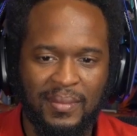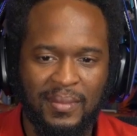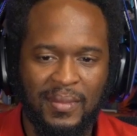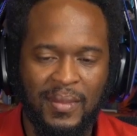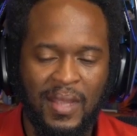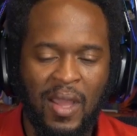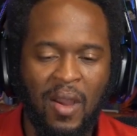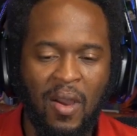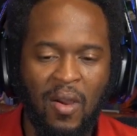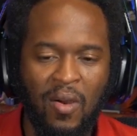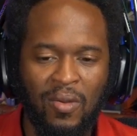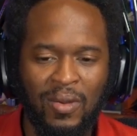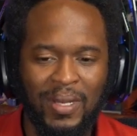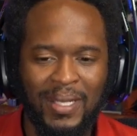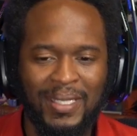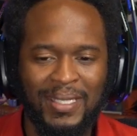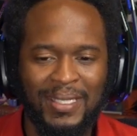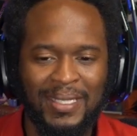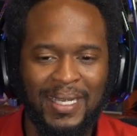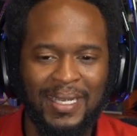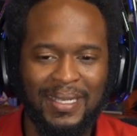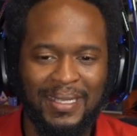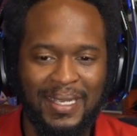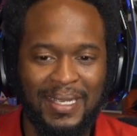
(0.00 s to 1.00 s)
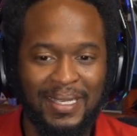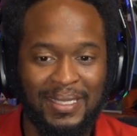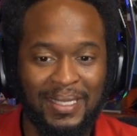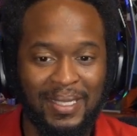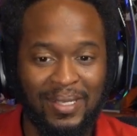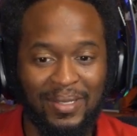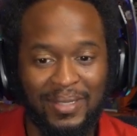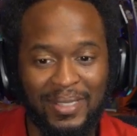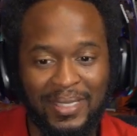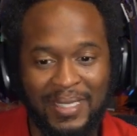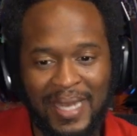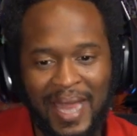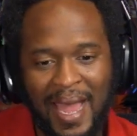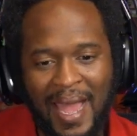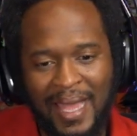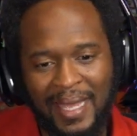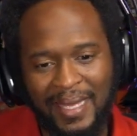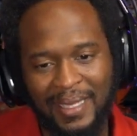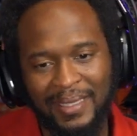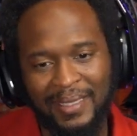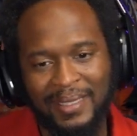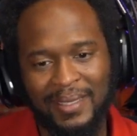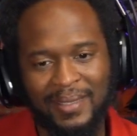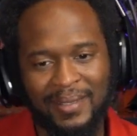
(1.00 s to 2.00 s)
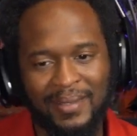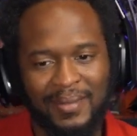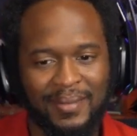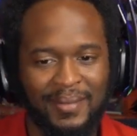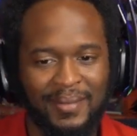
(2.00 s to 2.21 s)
Holy shit, this looks nice.